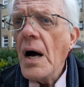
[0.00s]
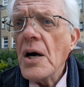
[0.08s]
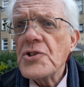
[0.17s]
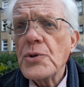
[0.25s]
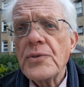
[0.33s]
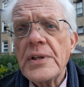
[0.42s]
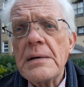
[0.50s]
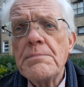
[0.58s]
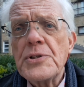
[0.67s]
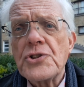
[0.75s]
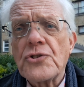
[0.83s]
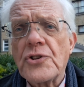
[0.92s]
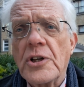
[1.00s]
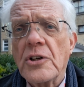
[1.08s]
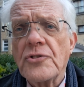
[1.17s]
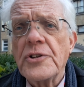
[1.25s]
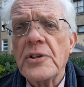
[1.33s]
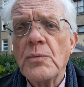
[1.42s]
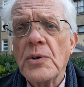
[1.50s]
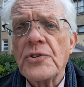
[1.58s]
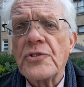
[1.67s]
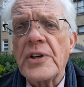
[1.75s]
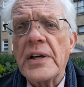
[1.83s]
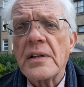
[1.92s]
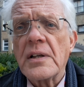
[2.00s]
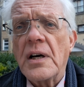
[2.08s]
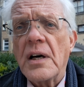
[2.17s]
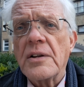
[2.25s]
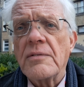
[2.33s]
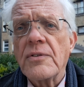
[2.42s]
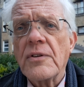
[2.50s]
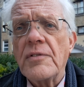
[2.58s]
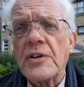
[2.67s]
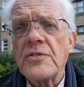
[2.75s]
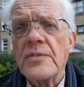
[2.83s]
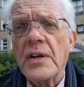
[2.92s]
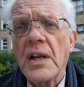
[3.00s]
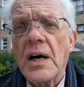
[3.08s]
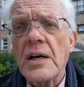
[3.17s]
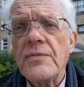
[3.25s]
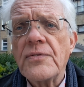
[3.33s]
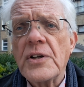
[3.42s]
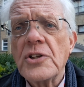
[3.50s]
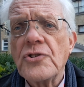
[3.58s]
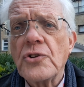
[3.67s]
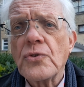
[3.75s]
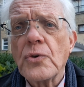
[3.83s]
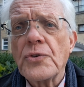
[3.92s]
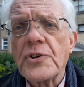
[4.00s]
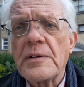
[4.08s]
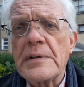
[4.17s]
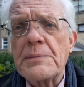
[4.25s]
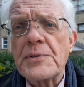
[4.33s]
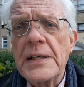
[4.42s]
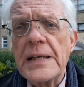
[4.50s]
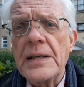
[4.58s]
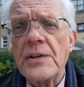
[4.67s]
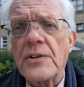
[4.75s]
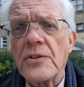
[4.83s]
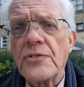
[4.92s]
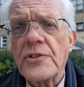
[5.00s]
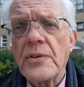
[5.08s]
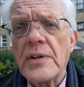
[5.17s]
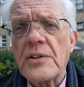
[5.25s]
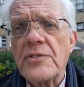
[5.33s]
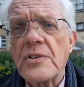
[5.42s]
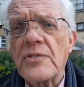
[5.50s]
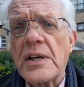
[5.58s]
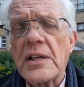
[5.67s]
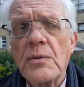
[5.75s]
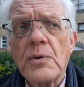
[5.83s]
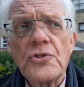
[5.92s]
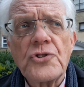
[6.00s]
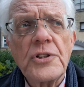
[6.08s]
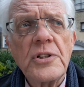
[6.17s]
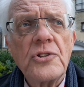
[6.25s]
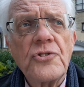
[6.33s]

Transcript: She was an ambitious girl. She didn't want to stay in Cardiff for the rest of her life. She sought to come up to London, so that's exactly what she did.